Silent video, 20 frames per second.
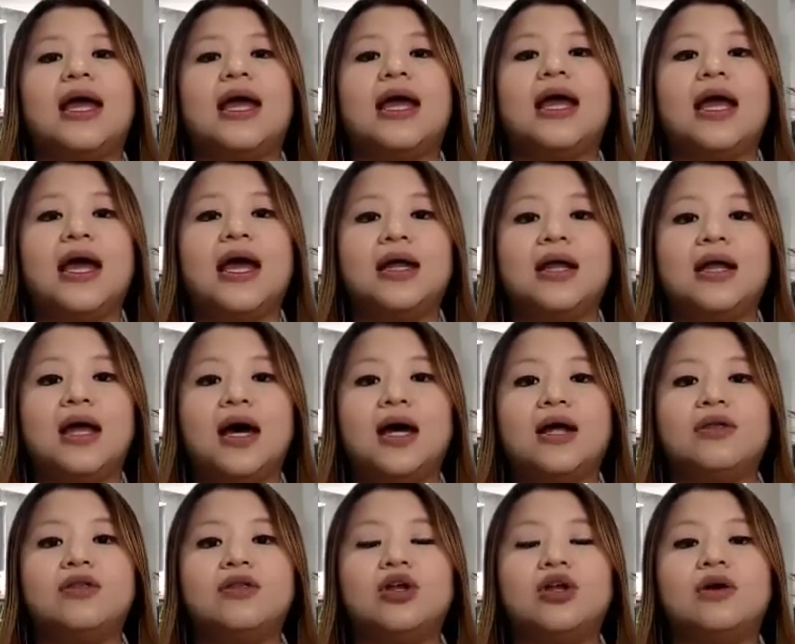And
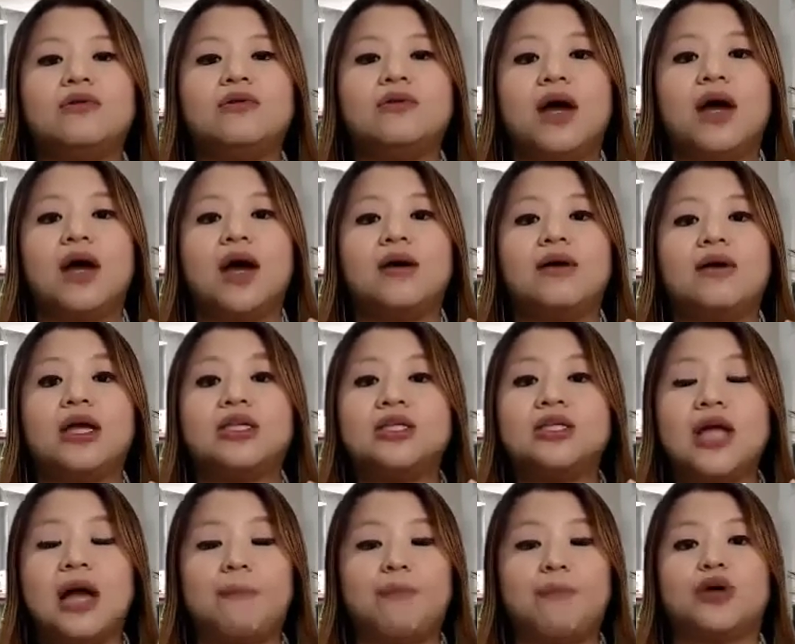it's
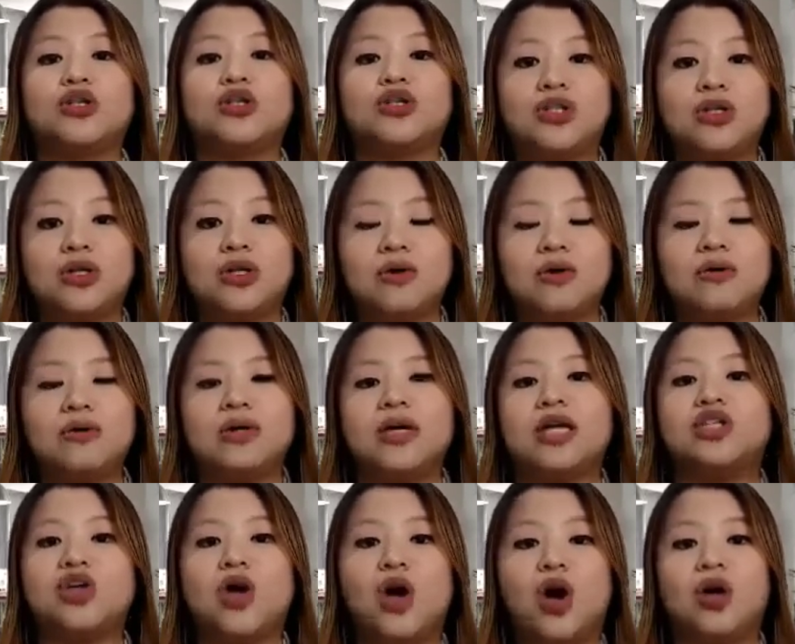not personal.
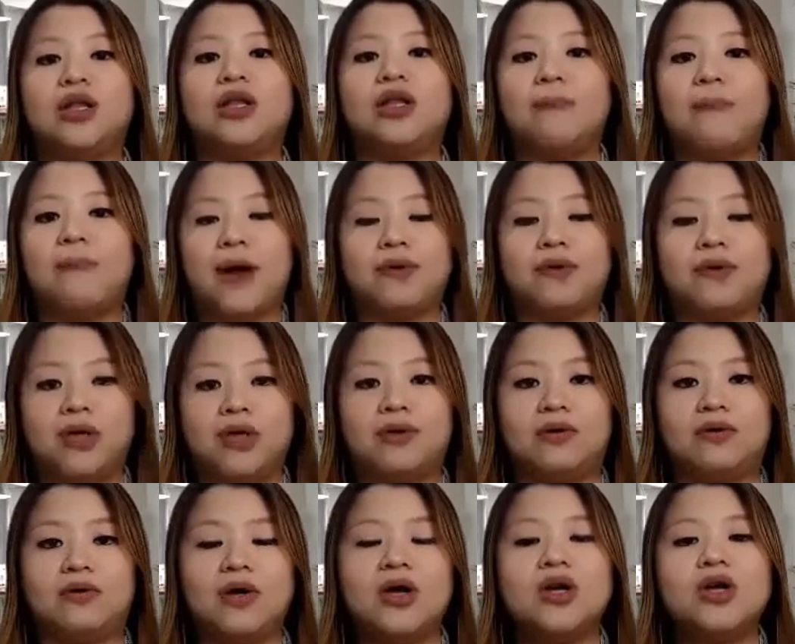It's all about you.
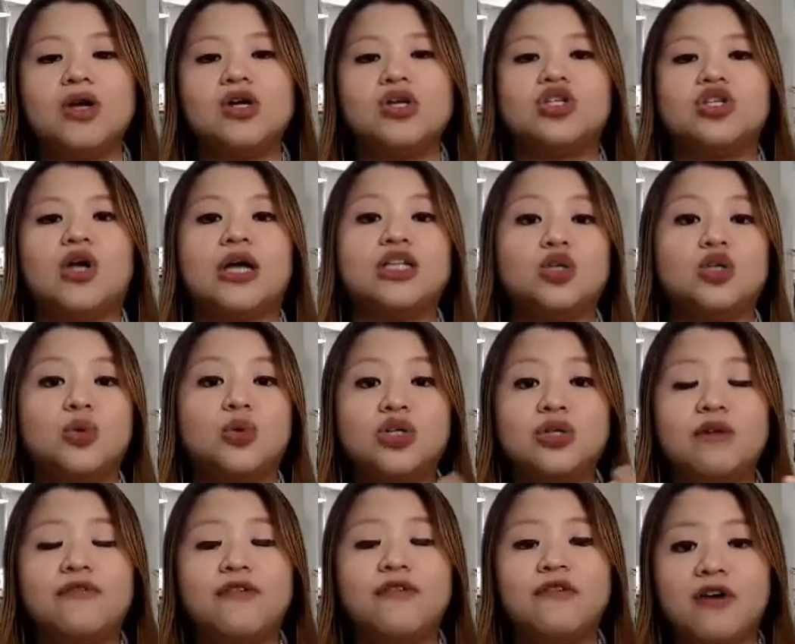So I just want
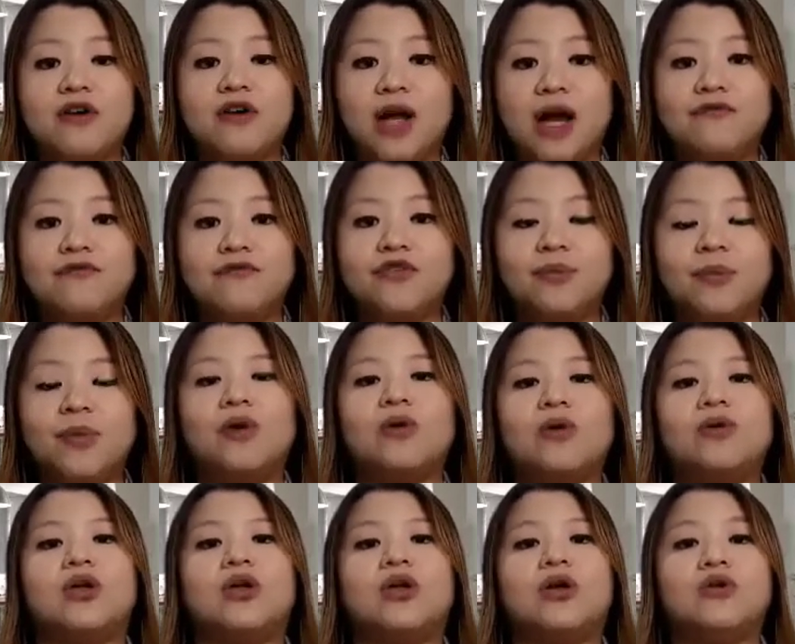you to feel very
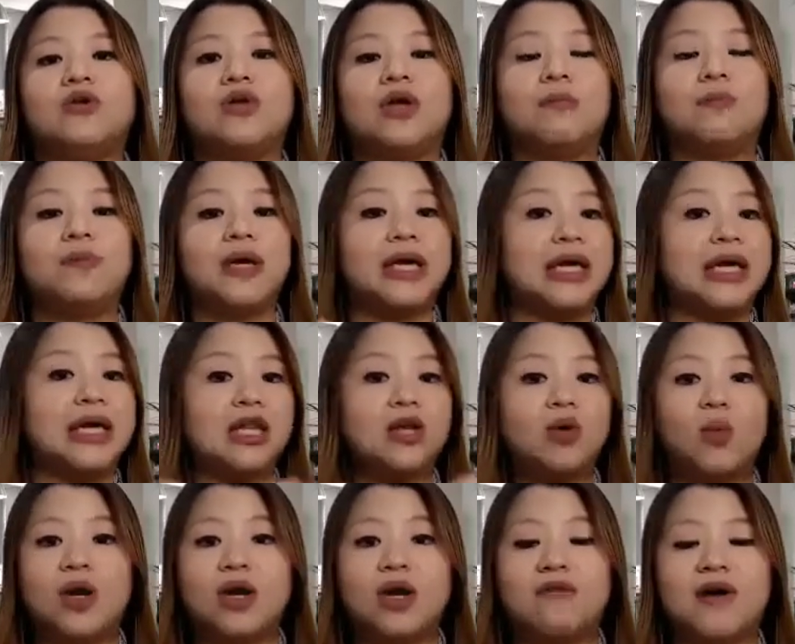comfortable. You can pick either
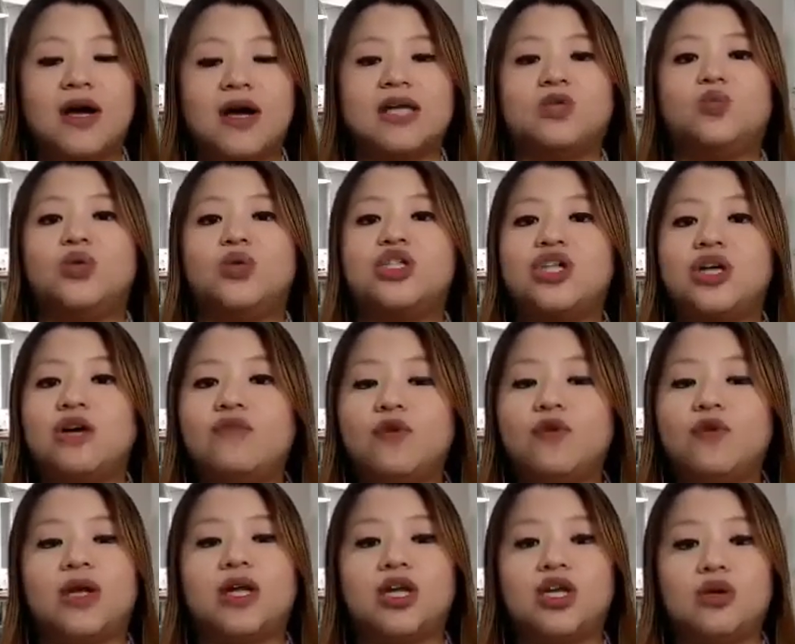one of us, whichever
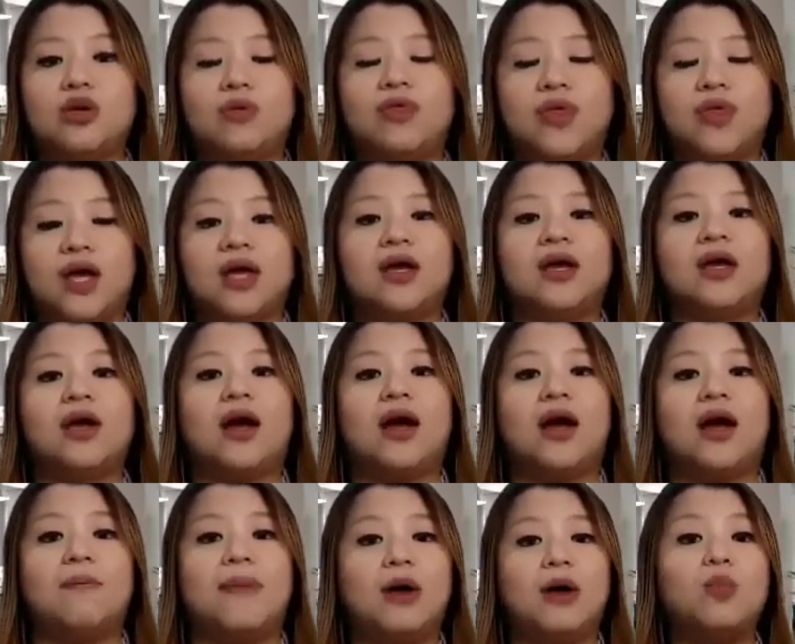one that you think.
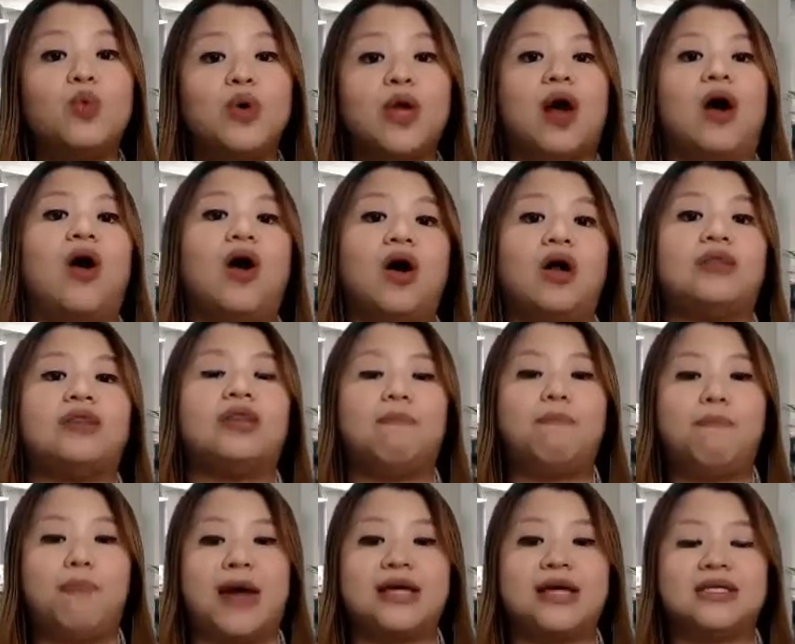But we are all the
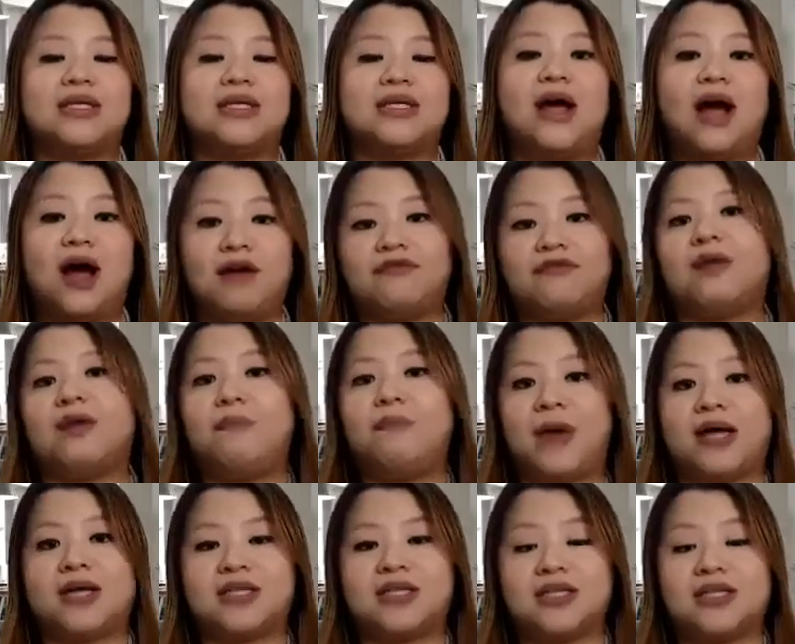best of the
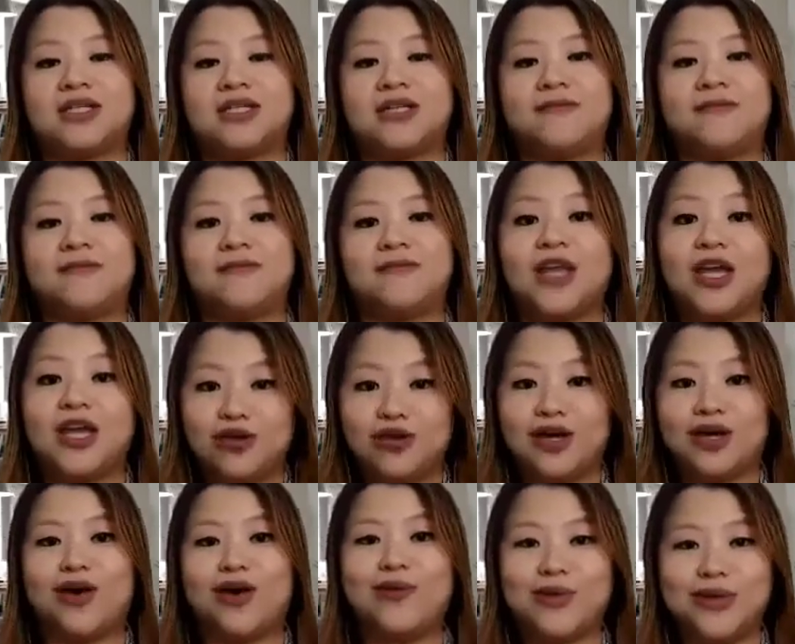best that you
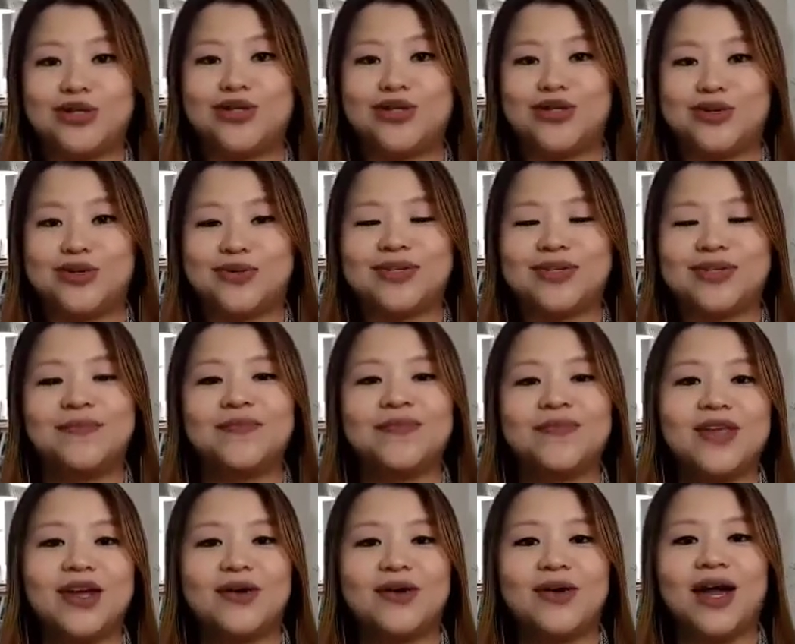can always choose.
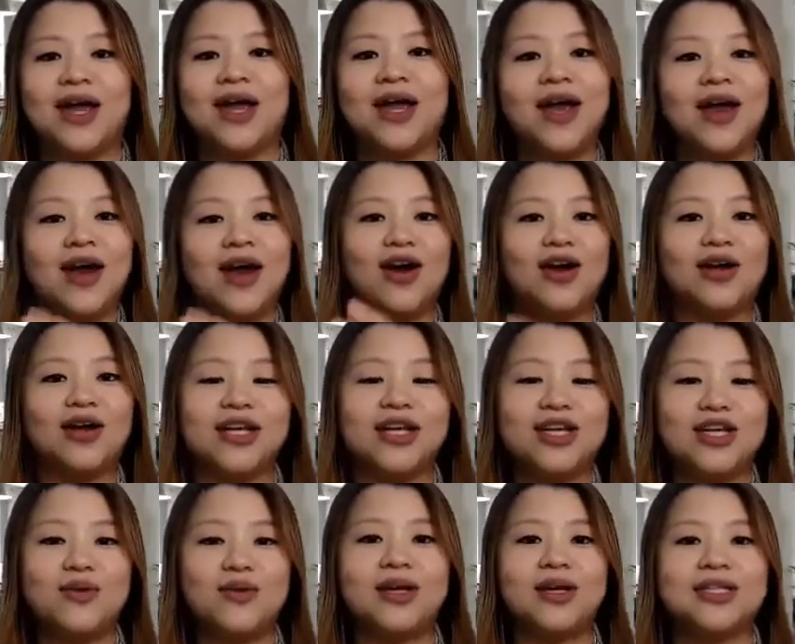Okay,
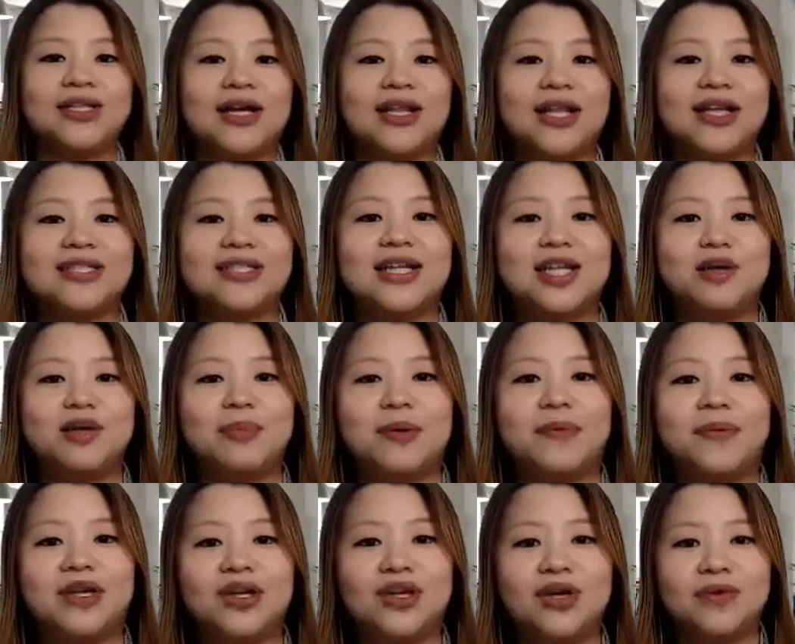Arlen, you want to tell us a little bit
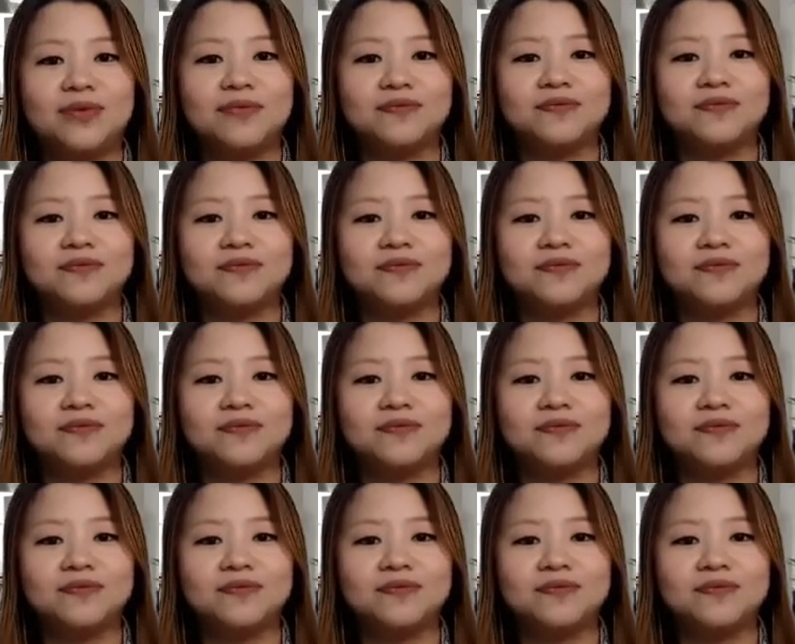about you?